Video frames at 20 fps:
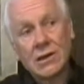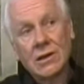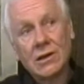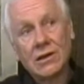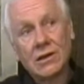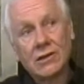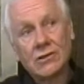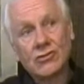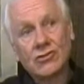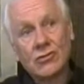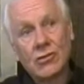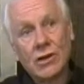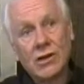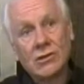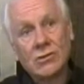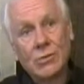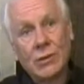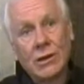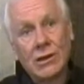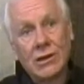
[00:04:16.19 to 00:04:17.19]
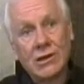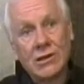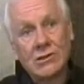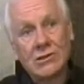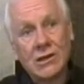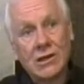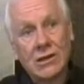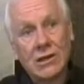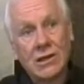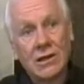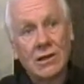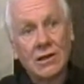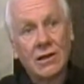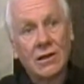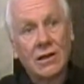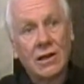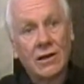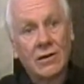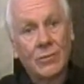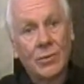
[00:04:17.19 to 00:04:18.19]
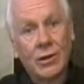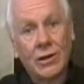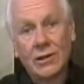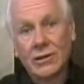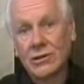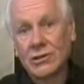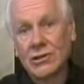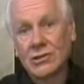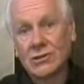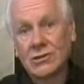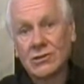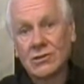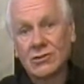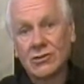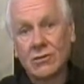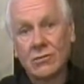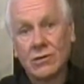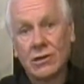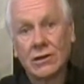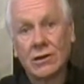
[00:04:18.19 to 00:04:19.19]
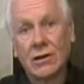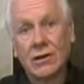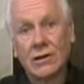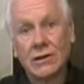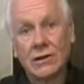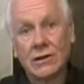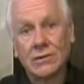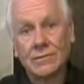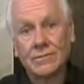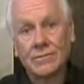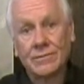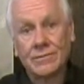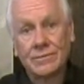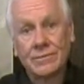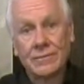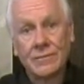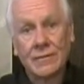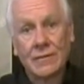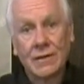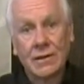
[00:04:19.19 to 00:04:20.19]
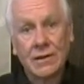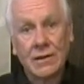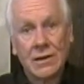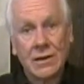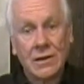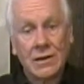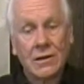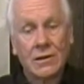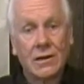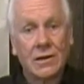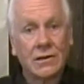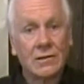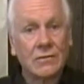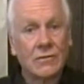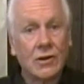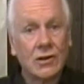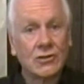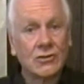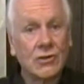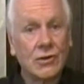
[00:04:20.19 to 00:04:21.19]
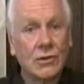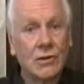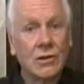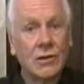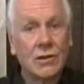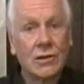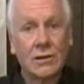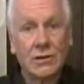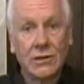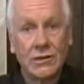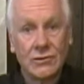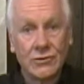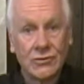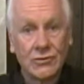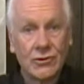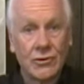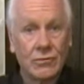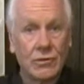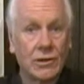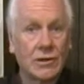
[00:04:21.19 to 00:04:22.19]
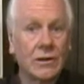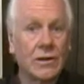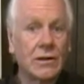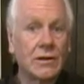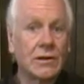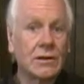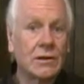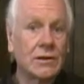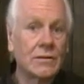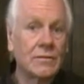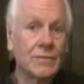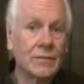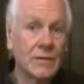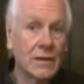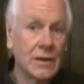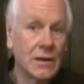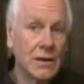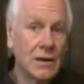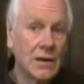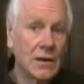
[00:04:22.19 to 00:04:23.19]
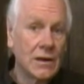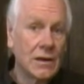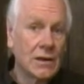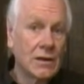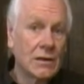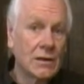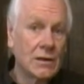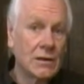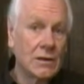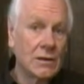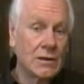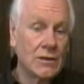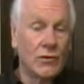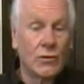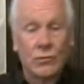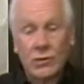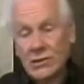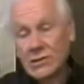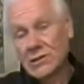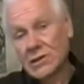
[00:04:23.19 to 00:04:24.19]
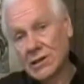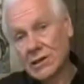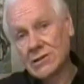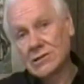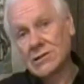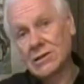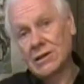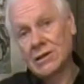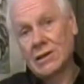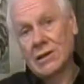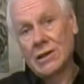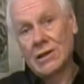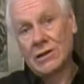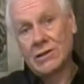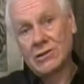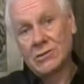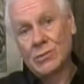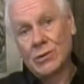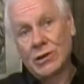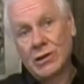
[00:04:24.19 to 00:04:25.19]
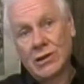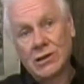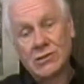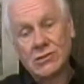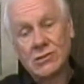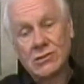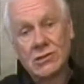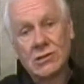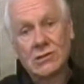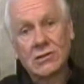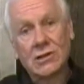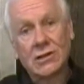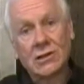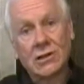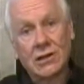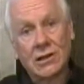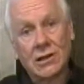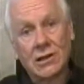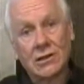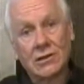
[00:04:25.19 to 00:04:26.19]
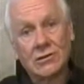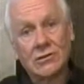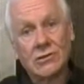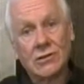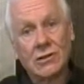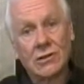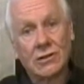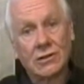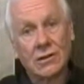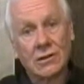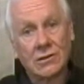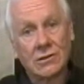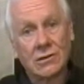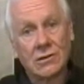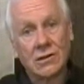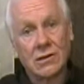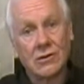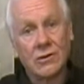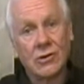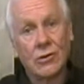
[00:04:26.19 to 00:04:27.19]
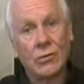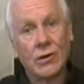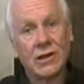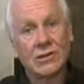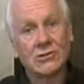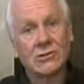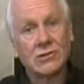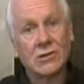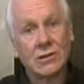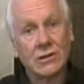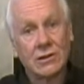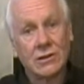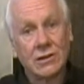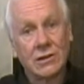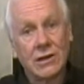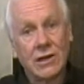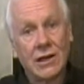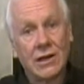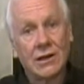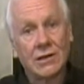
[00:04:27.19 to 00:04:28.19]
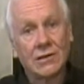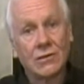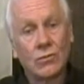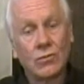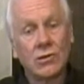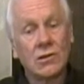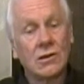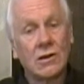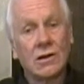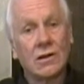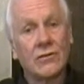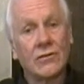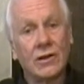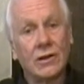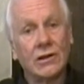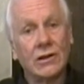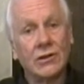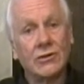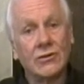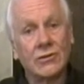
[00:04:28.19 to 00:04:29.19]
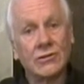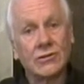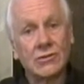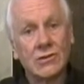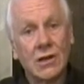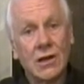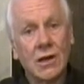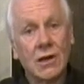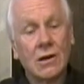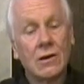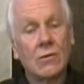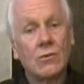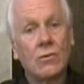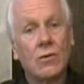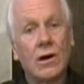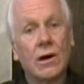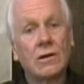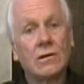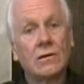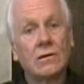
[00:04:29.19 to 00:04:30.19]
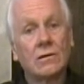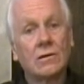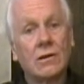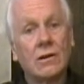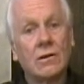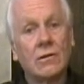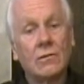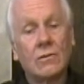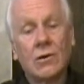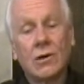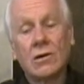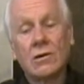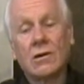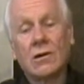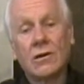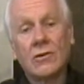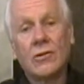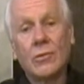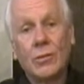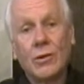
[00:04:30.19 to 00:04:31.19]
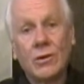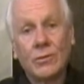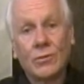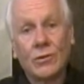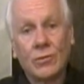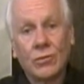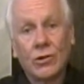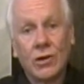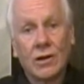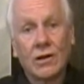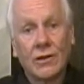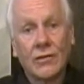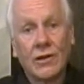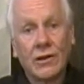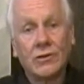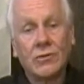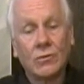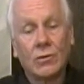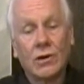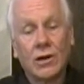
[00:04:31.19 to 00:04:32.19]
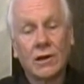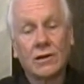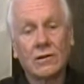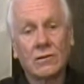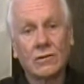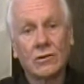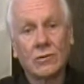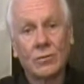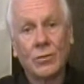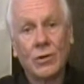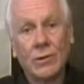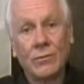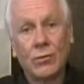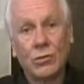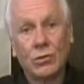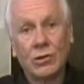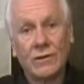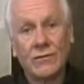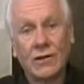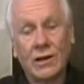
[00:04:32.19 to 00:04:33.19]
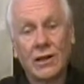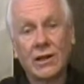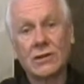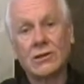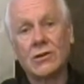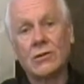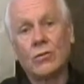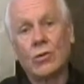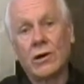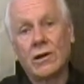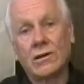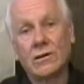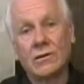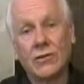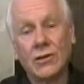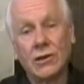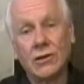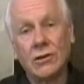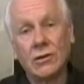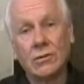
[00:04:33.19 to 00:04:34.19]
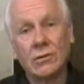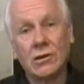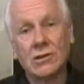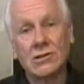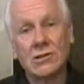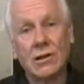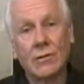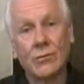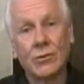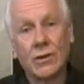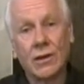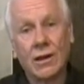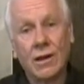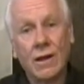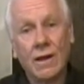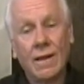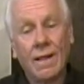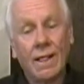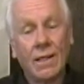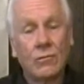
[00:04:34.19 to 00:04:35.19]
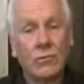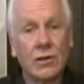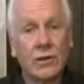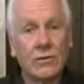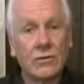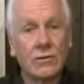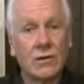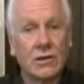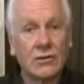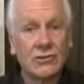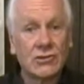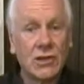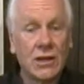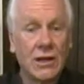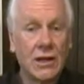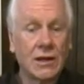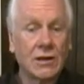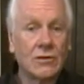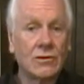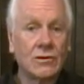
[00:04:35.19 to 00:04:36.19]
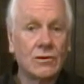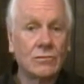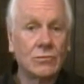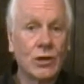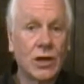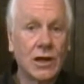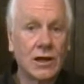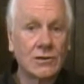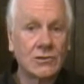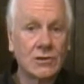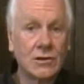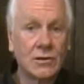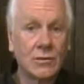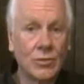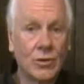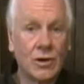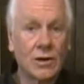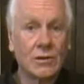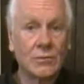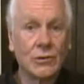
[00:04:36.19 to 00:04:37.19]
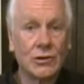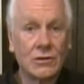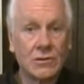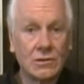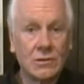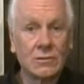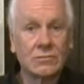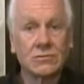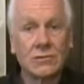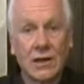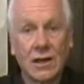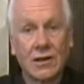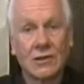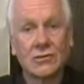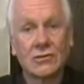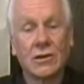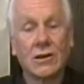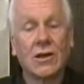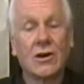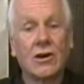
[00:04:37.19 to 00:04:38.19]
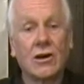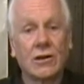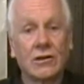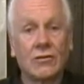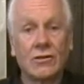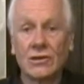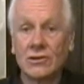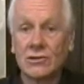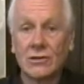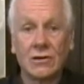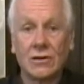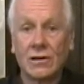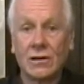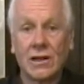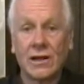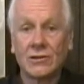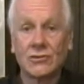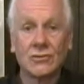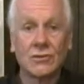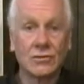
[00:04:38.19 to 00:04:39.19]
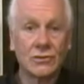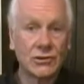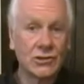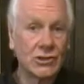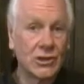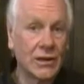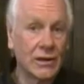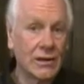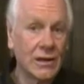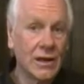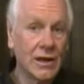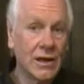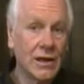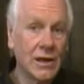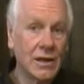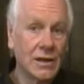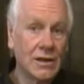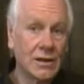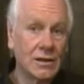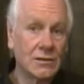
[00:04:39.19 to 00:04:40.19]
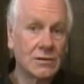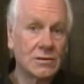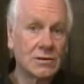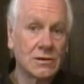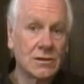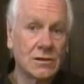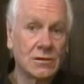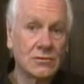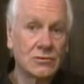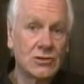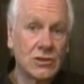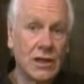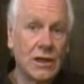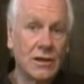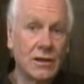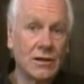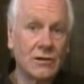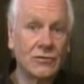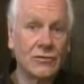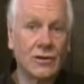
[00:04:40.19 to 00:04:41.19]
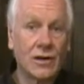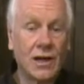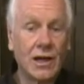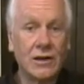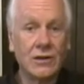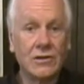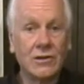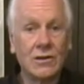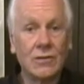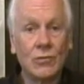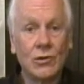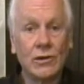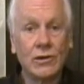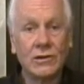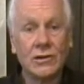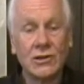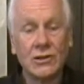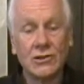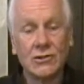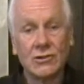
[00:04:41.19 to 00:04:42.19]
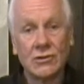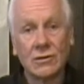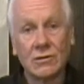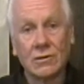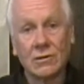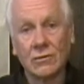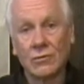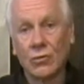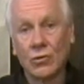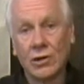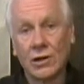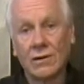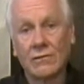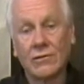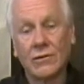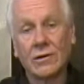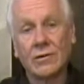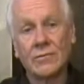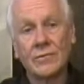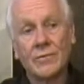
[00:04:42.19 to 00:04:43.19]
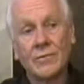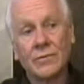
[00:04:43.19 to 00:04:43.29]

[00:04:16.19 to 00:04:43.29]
And it's strange, because I think a lot of politicians are in on it. A lot of our so-called leaders are in on it. And the reason I say that is because you just look at England, you look at the US, you look at Canada. Where are the leaders? Why aren't they? Where are the people? Where are they? Why are the people we've elected? Why aren't they doing something? Well, they're all staying at home, canceling Parliament and canceling Congress and all that sort of shit, and staying in their gated communities or wherever.